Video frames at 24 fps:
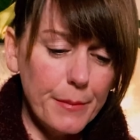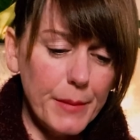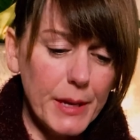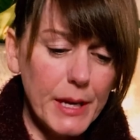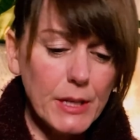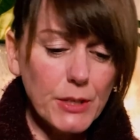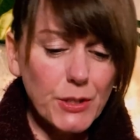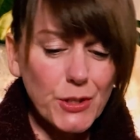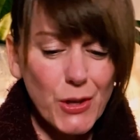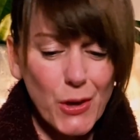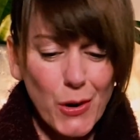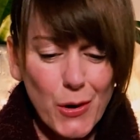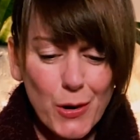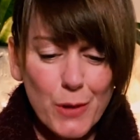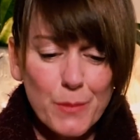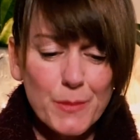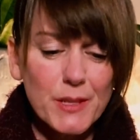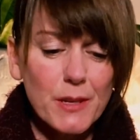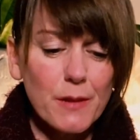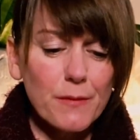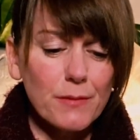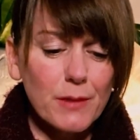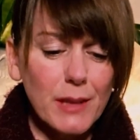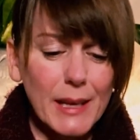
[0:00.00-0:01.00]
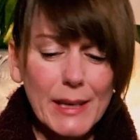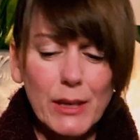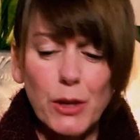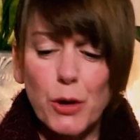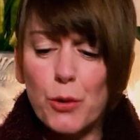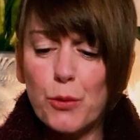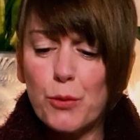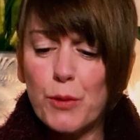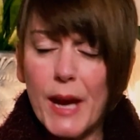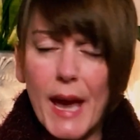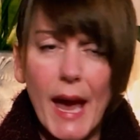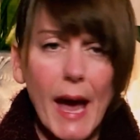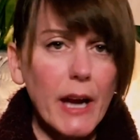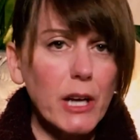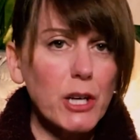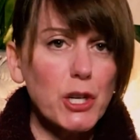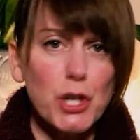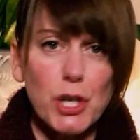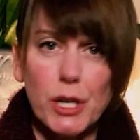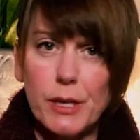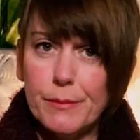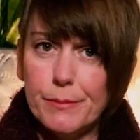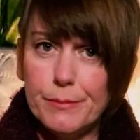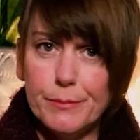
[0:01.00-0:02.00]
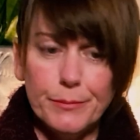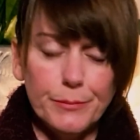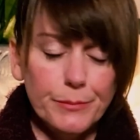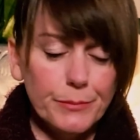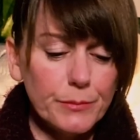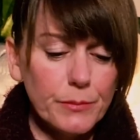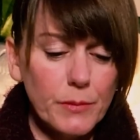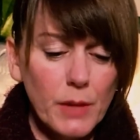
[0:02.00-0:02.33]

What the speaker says: in terms of like your reaction.